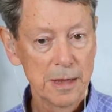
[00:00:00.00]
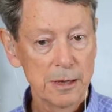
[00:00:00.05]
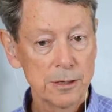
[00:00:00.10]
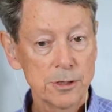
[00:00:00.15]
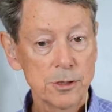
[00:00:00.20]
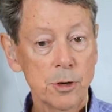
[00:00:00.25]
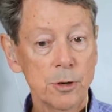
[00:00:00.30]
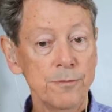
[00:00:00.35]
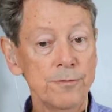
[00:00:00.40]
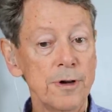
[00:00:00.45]

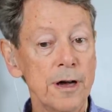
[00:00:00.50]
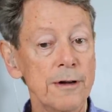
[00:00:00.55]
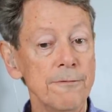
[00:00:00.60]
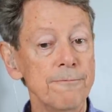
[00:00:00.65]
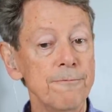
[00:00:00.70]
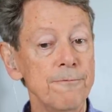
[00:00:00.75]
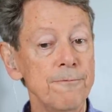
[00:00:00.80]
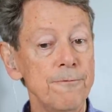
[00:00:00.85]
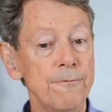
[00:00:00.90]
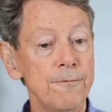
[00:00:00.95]
So if I
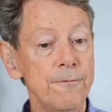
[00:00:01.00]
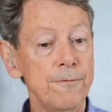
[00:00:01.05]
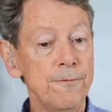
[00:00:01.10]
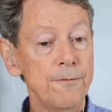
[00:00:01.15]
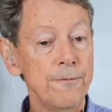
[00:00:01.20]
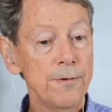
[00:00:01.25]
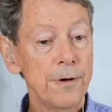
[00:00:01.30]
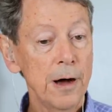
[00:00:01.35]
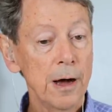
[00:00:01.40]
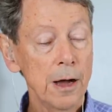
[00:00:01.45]

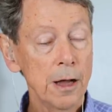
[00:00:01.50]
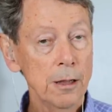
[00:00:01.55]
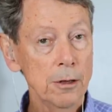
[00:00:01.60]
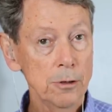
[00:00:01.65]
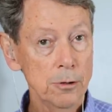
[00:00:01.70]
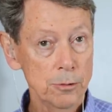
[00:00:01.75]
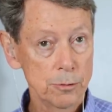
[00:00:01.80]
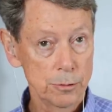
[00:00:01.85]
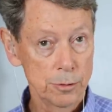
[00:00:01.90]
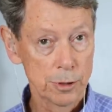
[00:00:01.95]

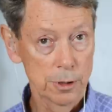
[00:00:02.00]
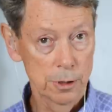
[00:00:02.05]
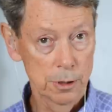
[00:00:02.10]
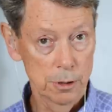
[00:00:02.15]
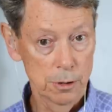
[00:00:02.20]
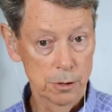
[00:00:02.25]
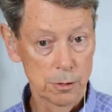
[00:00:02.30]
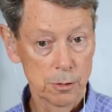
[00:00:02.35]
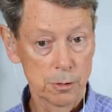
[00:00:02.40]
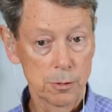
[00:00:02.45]
follow
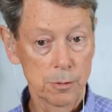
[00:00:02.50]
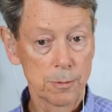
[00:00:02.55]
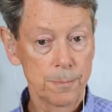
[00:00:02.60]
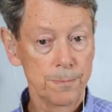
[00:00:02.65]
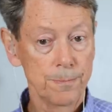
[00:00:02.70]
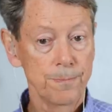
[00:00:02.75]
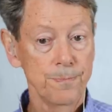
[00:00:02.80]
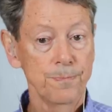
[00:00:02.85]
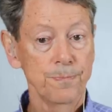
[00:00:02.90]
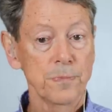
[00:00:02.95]
you,
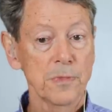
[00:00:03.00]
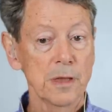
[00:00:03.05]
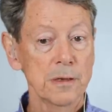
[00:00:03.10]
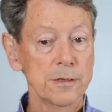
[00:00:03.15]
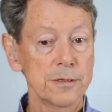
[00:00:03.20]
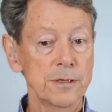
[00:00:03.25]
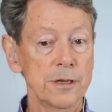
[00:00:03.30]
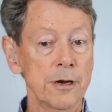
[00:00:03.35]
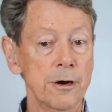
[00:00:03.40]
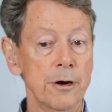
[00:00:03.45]

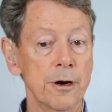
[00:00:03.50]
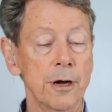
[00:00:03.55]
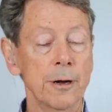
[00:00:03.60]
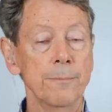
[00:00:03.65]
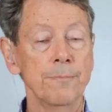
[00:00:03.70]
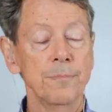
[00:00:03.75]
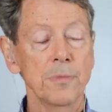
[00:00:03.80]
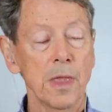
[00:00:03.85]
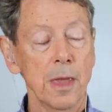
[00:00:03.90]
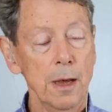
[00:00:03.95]

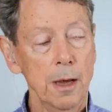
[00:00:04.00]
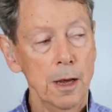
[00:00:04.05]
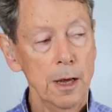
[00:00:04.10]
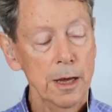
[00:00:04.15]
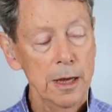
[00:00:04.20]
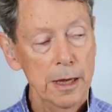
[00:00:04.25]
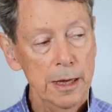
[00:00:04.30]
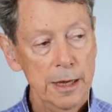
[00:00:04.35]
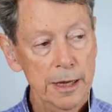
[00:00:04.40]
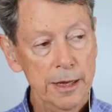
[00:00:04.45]
Sarah,
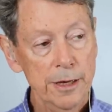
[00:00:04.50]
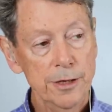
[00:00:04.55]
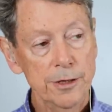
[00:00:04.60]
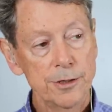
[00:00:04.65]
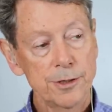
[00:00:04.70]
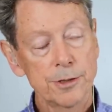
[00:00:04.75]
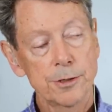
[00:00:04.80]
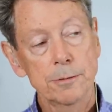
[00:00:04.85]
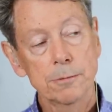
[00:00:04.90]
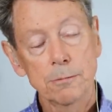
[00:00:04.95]
it
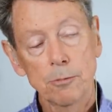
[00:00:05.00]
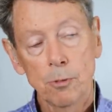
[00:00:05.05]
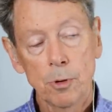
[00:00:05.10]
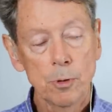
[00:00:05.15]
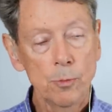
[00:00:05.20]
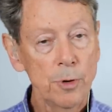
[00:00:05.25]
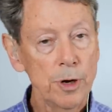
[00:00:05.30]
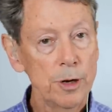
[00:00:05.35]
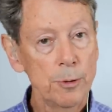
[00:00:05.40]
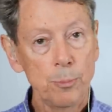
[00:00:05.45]
is
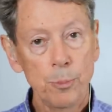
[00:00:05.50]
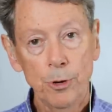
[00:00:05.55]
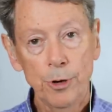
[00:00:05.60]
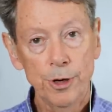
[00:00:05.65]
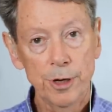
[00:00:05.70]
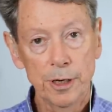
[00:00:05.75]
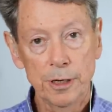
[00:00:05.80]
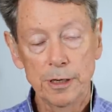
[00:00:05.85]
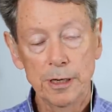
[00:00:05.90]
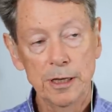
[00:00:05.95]
one way to
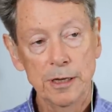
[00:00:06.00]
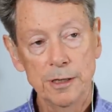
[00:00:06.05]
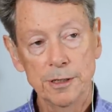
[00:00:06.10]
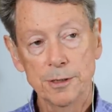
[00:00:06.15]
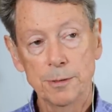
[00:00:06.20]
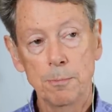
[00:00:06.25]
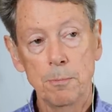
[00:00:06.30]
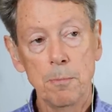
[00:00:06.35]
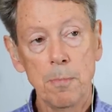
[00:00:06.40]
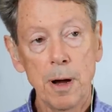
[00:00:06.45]
put it
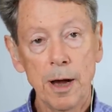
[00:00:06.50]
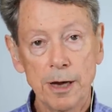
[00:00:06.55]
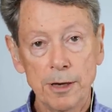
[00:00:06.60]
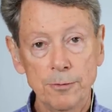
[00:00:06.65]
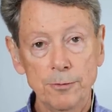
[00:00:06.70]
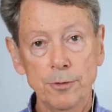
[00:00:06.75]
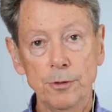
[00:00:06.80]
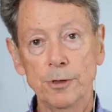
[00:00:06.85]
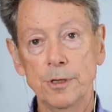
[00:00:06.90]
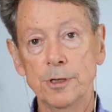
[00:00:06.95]
is
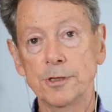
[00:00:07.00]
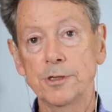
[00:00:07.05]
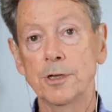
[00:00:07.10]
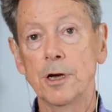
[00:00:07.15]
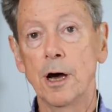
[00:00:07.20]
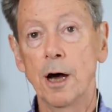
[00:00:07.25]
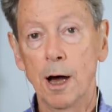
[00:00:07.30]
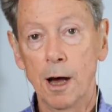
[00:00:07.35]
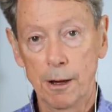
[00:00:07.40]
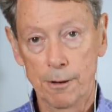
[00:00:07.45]
mindfulness
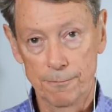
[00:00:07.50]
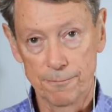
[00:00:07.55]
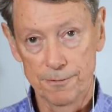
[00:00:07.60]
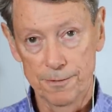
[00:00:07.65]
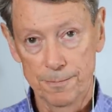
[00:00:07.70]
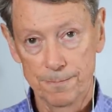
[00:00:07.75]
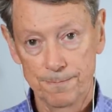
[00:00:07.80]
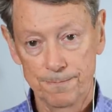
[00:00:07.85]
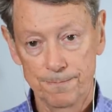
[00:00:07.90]
of.